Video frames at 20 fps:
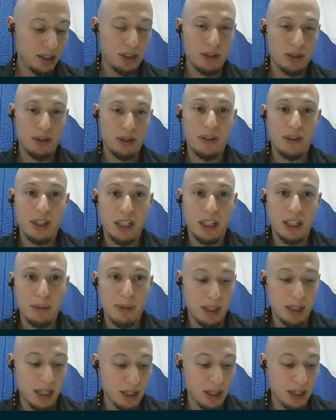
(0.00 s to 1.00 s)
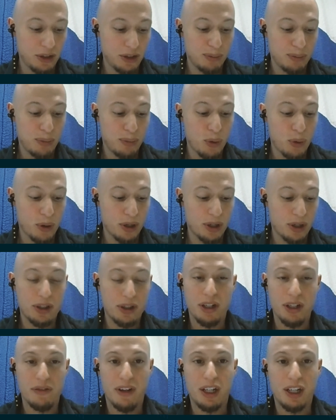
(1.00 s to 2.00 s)
you're thinking about how to support
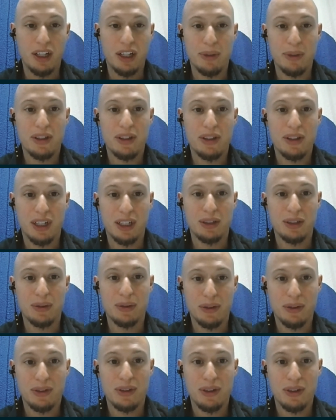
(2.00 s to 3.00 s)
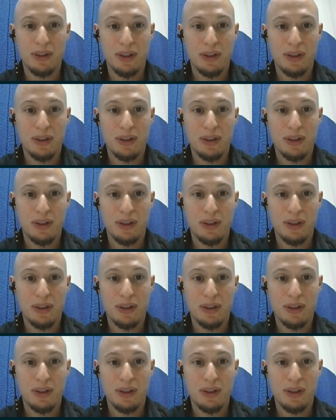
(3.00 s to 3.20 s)
the development cycles.